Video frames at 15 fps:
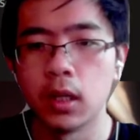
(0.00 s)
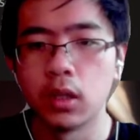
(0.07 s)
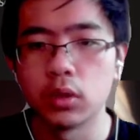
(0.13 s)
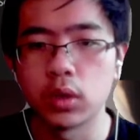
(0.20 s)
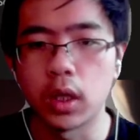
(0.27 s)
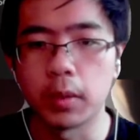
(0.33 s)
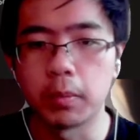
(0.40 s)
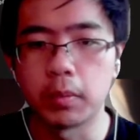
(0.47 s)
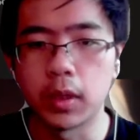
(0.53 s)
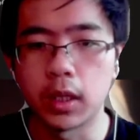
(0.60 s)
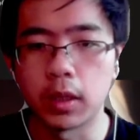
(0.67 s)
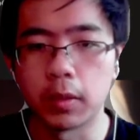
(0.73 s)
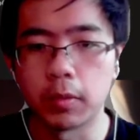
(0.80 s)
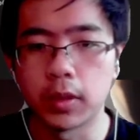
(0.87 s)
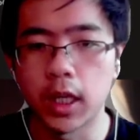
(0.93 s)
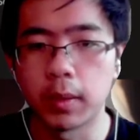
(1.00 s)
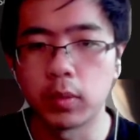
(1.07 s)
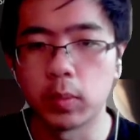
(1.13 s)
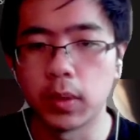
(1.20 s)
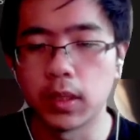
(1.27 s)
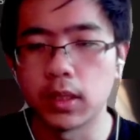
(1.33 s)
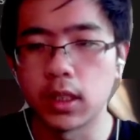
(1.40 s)
So I take the time
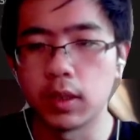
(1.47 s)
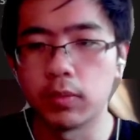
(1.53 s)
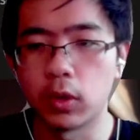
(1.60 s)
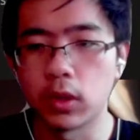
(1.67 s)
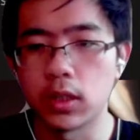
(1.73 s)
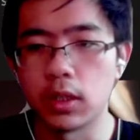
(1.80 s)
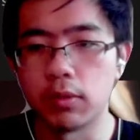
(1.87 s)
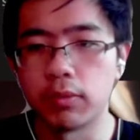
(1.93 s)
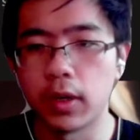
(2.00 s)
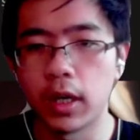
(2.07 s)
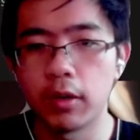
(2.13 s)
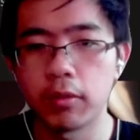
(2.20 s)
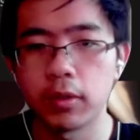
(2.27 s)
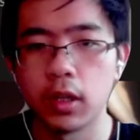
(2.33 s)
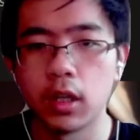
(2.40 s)
to play c4, c5.